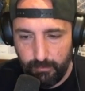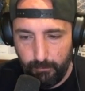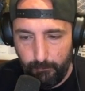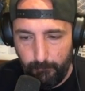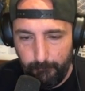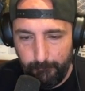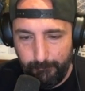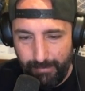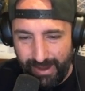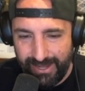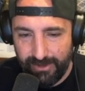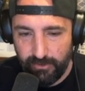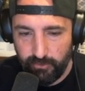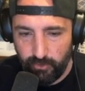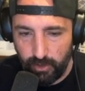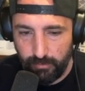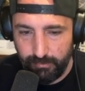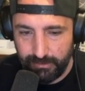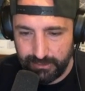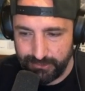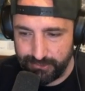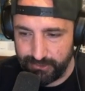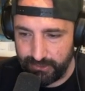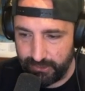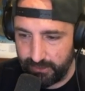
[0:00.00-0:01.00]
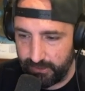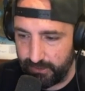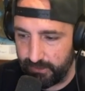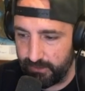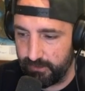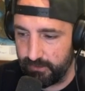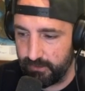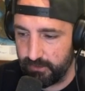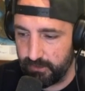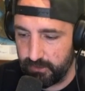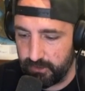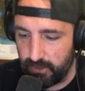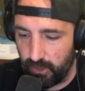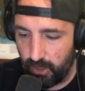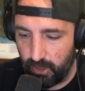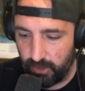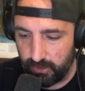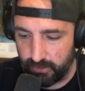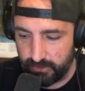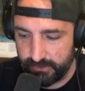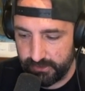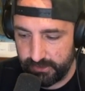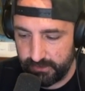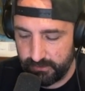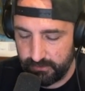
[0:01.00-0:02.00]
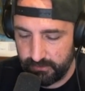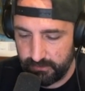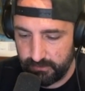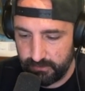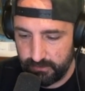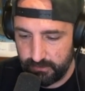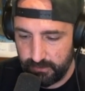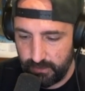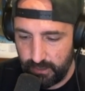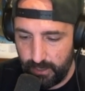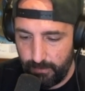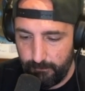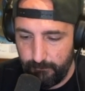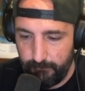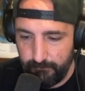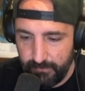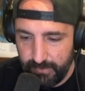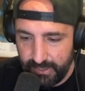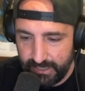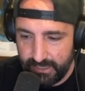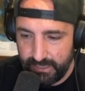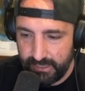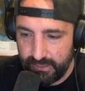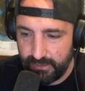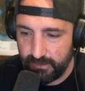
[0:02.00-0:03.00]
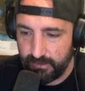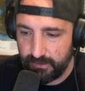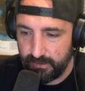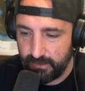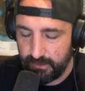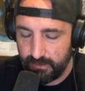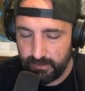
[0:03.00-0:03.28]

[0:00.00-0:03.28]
Micro Machine cars. A mini